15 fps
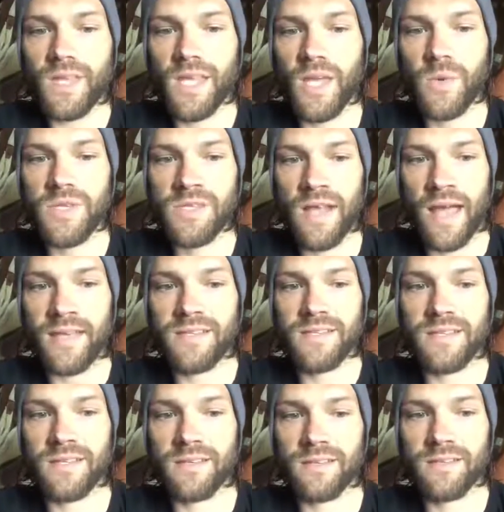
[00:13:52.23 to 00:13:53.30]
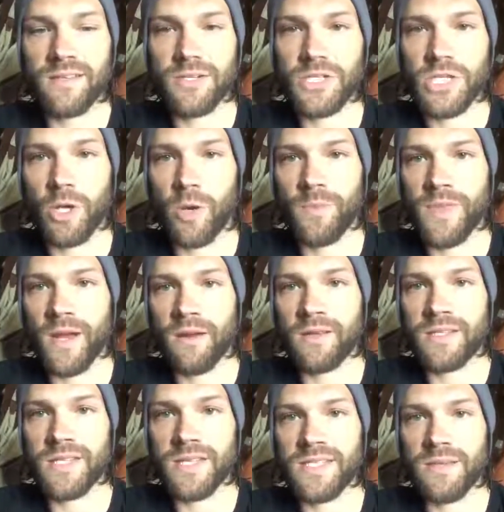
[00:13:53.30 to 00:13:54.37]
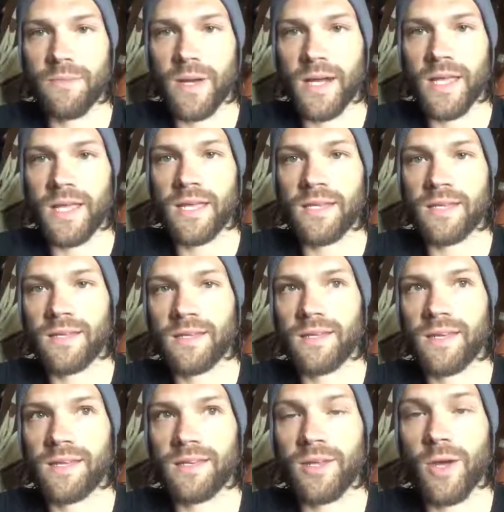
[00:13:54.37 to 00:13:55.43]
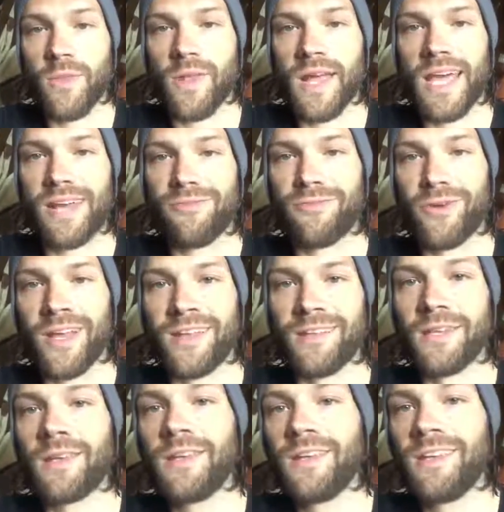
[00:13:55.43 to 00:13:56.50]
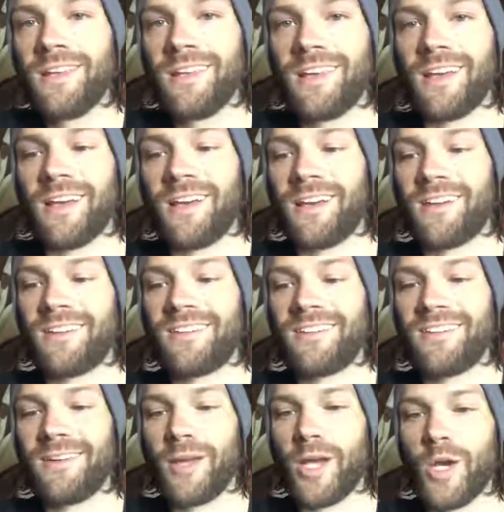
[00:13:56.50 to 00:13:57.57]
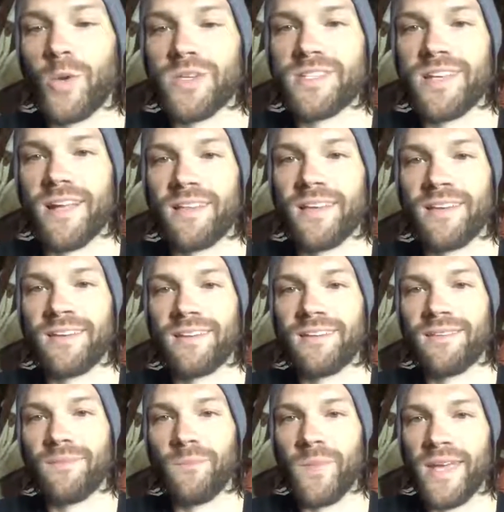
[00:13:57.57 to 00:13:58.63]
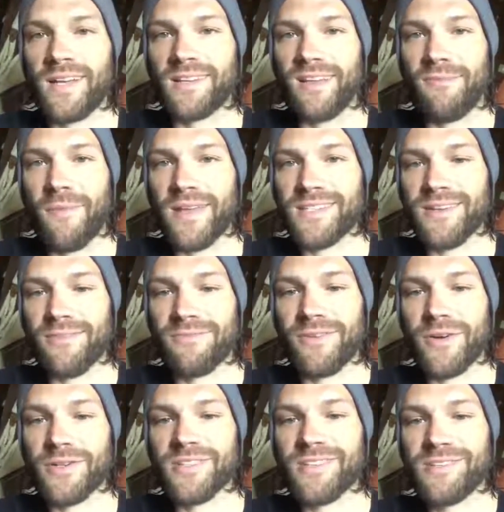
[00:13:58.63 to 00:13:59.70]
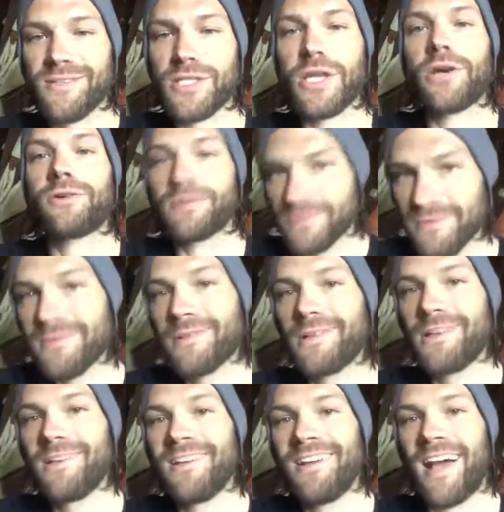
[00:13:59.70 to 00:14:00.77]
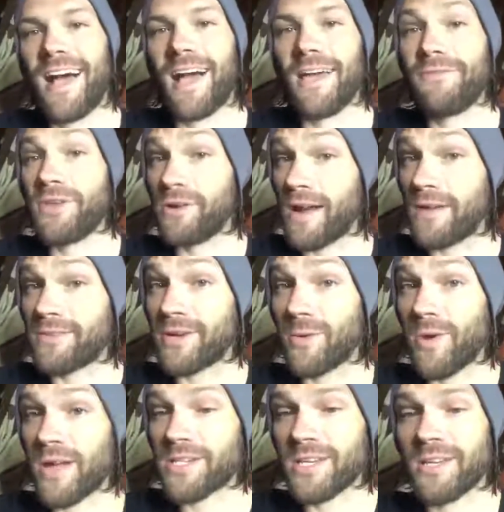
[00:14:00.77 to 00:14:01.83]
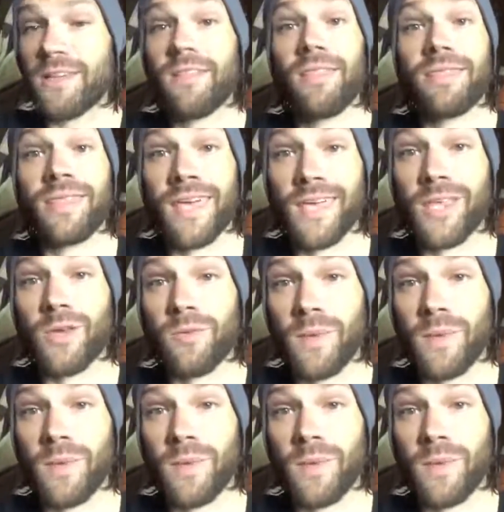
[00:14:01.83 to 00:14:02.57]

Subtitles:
it was nice to show up there and see somebody and know that I had a friend who was telling me to love myself first. So if you're out there watching, thank you. It